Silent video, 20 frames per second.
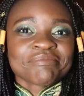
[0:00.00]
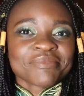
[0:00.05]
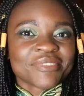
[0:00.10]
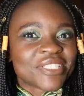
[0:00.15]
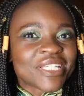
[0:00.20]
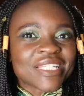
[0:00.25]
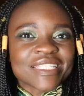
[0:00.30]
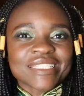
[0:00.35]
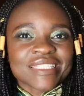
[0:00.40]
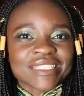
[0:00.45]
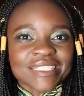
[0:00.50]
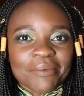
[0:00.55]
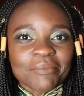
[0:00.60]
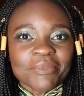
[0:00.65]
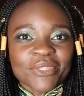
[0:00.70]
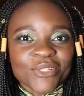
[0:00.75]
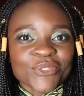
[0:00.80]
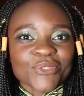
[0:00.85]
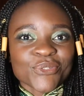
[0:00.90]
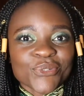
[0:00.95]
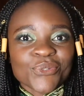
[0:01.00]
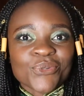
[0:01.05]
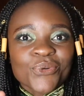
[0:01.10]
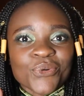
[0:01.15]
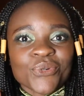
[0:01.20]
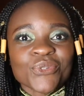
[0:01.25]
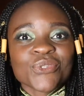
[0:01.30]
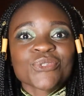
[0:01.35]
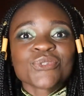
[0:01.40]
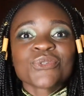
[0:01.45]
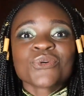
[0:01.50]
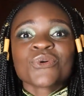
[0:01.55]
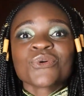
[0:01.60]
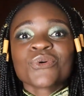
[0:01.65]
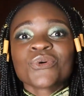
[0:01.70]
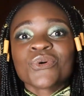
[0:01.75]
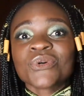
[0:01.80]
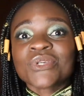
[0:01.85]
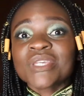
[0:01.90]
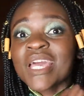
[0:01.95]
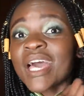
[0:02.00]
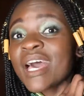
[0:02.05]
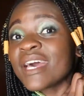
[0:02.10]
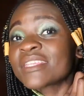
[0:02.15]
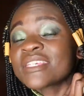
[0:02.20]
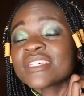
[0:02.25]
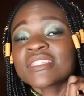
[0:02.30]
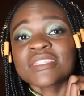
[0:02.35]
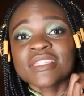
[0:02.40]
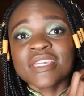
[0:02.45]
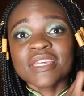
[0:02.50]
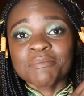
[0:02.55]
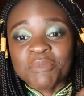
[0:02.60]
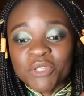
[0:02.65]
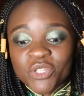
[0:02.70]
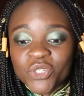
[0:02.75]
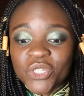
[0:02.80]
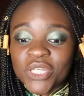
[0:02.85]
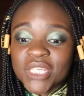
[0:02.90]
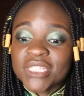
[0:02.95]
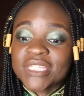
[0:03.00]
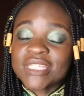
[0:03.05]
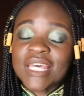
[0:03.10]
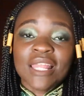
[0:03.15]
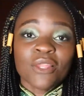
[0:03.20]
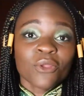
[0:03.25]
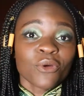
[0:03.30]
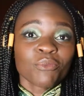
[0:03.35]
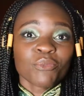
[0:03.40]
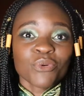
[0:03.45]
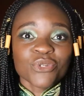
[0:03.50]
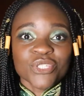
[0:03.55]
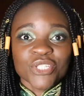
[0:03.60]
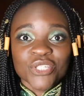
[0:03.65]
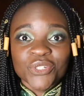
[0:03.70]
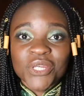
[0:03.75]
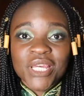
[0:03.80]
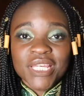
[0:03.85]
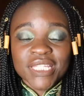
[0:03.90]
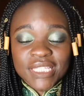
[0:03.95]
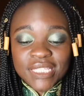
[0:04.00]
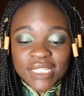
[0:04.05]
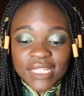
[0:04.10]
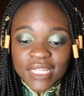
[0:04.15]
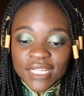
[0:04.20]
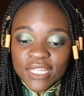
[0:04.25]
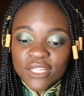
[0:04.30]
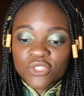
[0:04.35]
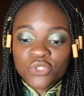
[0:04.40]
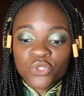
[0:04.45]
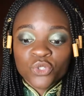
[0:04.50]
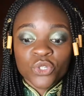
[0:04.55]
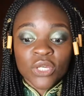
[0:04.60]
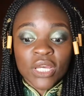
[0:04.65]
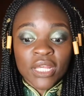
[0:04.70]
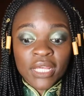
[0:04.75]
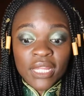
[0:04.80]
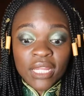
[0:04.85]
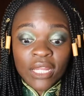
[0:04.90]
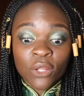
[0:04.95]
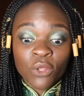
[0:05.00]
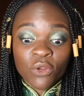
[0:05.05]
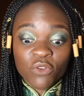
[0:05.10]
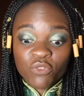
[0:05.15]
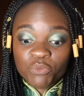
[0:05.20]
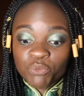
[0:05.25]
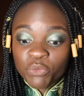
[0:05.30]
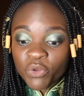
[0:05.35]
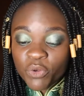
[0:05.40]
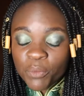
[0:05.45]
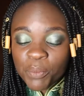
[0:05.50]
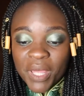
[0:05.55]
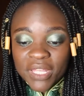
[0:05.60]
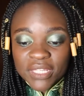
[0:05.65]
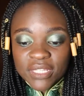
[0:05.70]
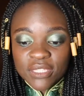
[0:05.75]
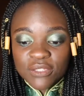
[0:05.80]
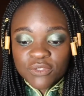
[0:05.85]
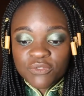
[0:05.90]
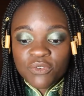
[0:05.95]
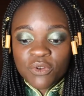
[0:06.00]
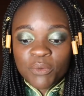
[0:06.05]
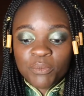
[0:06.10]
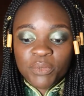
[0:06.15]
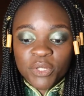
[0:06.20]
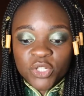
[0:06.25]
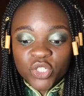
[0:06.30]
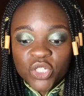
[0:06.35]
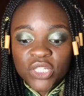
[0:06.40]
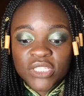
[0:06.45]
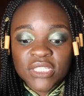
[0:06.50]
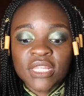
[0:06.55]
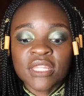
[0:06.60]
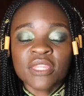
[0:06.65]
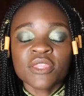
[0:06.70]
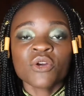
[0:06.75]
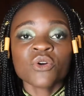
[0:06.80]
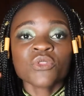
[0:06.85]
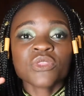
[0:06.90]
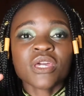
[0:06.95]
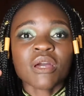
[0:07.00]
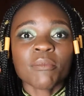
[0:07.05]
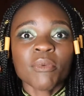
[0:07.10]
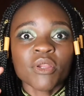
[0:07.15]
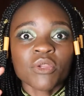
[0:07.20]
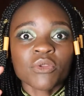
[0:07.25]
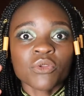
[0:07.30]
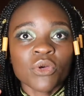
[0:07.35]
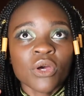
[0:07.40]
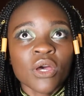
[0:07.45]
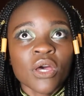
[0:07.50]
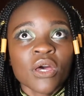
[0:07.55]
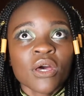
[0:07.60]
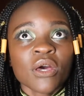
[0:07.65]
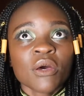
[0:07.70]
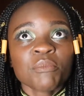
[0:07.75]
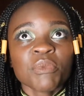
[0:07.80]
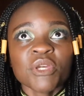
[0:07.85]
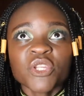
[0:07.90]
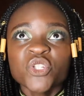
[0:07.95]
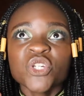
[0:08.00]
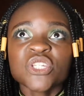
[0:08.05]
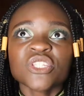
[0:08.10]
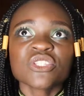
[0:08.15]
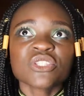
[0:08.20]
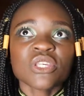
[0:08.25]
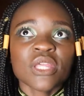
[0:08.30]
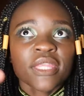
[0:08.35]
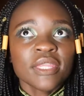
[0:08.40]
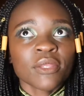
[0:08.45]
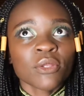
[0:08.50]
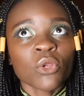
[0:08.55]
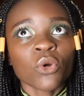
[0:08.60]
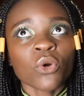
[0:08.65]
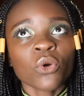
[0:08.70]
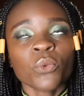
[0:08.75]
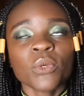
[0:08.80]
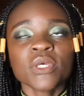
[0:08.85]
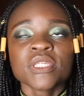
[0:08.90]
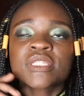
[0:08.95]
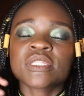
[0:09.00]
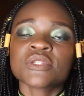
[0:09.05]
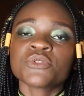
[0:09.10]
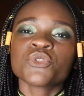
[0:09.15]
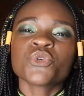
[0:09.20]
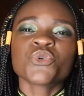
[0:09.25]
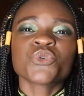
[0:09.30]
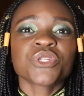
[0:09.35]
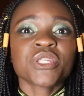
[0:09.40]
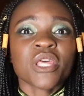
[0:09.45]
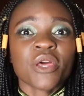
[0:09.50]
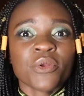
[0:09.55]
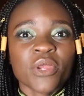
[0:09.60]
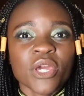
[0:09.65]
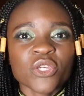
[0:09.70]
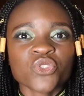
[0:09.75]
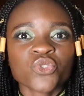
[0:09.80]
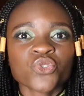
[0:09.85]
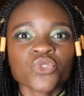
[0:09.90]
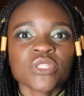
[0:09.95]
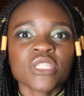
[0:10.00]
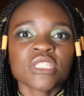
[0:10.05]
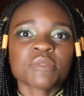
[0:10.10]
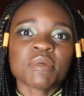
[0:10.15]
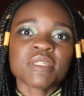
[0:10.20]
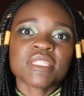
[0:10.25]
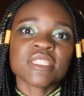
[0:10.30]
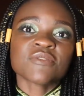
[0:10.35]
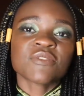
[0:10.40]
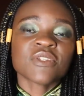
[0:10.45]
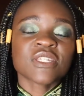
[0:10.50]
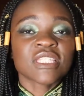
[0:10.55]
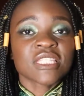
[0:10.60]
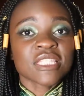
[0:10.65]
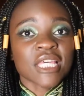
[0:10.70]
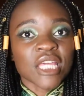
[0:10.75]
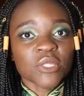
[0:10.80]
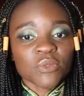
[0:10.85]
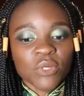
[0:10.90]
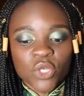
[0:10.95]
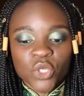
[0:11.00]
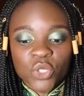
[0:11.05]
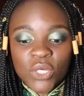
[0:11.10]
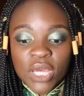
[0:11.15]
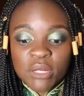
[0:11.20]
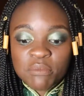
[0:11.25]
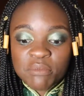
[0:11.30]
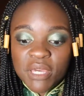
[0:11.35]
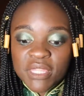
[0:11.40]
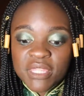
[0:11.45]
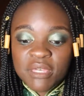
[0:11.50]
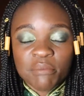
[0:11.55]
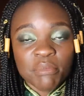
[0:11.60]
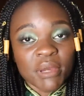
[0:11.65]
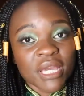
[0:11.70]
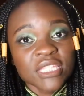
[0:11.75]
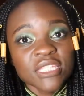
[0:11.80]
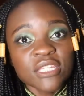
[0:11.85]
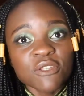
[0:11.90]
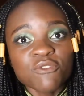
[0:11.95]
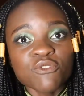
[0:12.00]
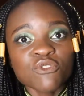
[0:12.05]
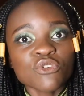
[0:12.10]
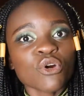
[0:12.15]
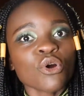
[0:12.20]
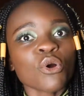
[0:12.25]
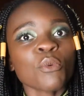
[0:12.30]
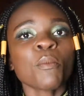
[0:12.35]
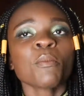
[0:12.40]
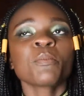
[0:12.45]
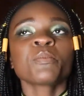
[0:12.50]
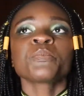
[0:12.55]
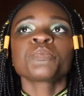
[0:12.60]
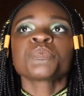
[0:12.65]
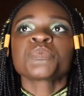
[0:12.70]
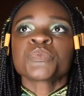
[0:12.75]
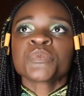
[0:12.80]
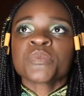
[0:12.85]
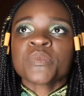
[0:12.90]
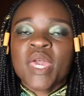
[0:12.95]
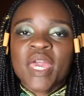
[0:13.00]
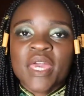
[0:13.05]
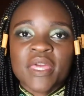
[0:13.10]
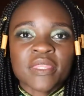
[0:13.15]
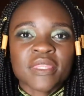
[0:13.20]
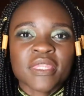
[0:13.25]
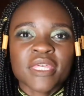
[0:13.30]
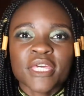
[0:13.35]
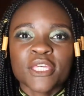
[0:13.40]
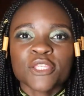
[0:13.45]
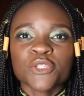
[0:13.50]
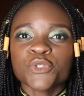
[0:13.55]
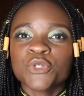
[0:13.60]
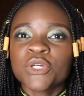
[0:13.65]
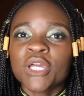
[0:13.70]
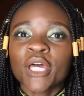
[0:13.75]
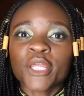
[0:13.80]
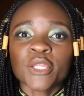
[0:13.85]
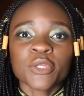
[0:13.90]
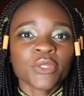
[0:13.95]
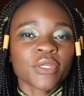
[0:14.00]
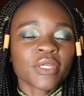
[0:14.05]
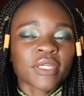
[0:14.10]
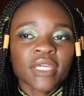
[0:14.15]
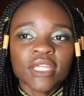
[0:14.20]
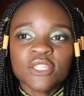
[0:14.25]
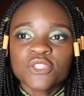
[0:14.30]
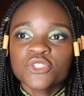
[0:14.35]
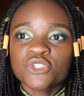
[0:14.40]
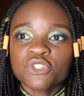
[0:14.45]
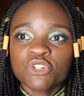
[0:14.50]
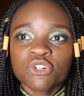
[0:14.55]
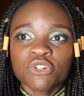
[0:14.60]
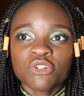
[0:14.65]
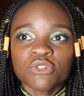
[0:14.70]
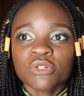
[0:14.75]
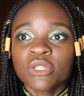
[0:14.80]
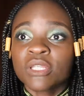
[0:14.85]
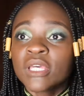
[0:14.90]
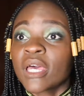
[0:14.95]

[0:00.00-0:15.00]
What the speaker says: just something to note. So yeah, just take Pinterest a lot more seriously, so you can get a lot of patterns from Pinterest. And the good thing about Pinterest is that it will always, you know, redirect you to the specific site where you can buy the pattern from, and then you can get your